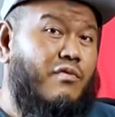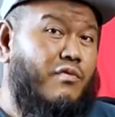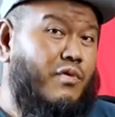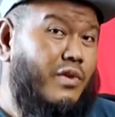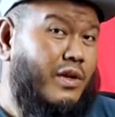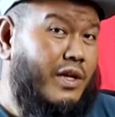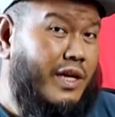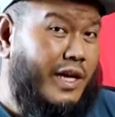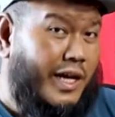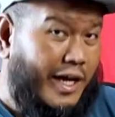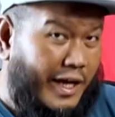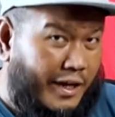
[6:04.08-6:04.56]

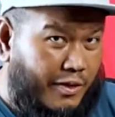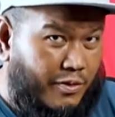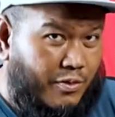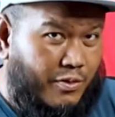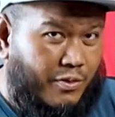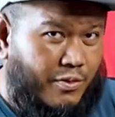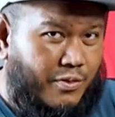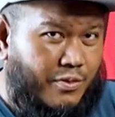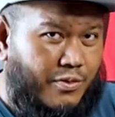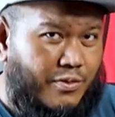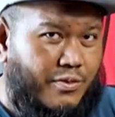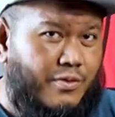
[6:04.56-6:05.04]

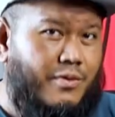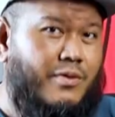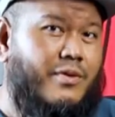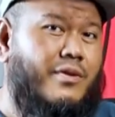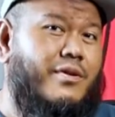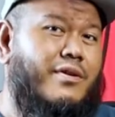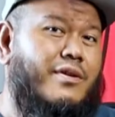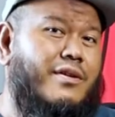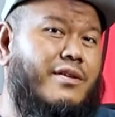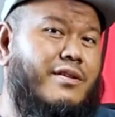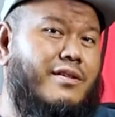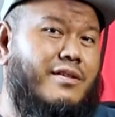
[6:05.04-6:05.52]
Vulcano
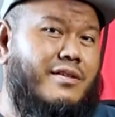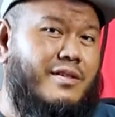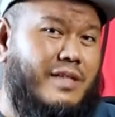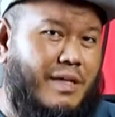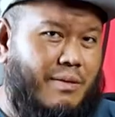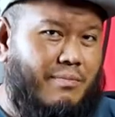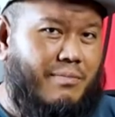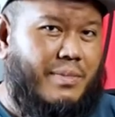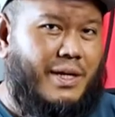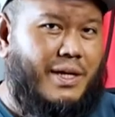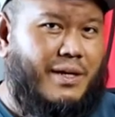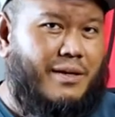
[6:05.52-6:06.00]

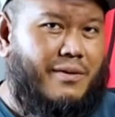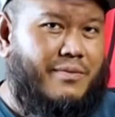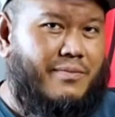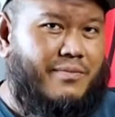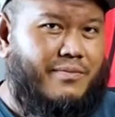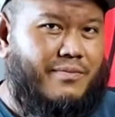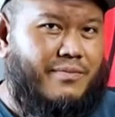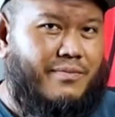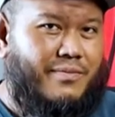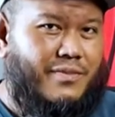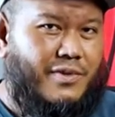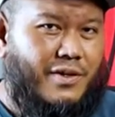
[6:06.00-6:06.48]
dumbbell.
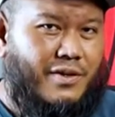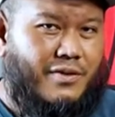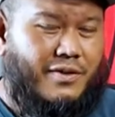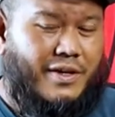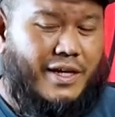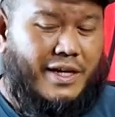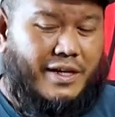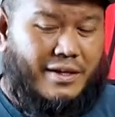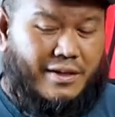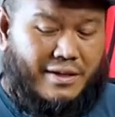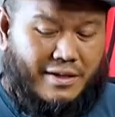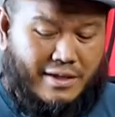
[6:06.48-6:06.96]
All
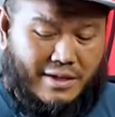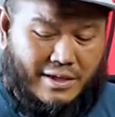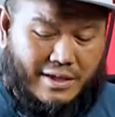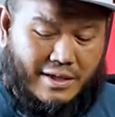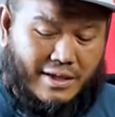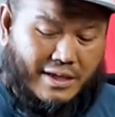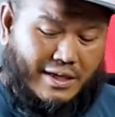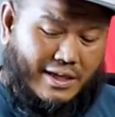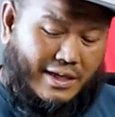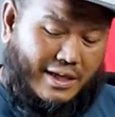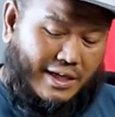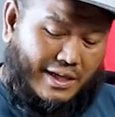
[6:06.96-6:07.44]
right,
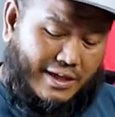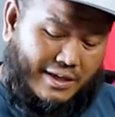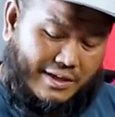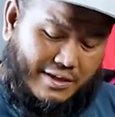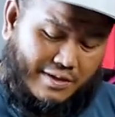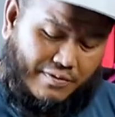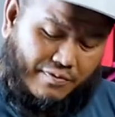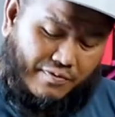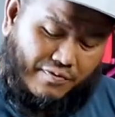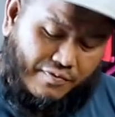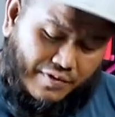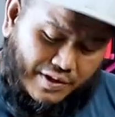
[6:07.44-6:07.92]
it
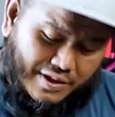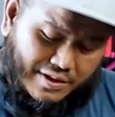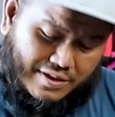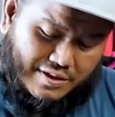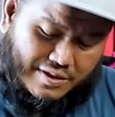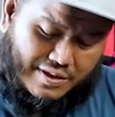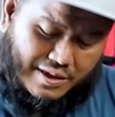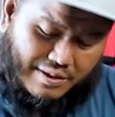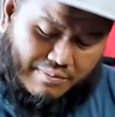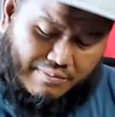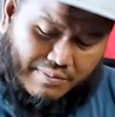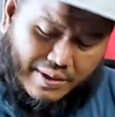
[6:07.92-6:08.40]
is a
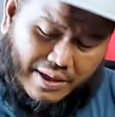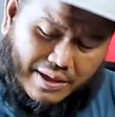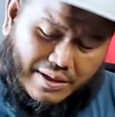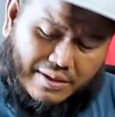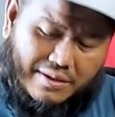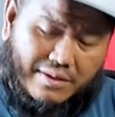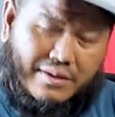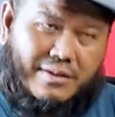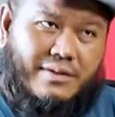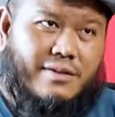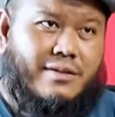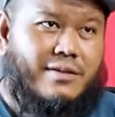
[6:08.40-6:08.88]
fixed
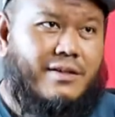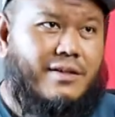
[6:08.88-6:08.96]
dumbbell.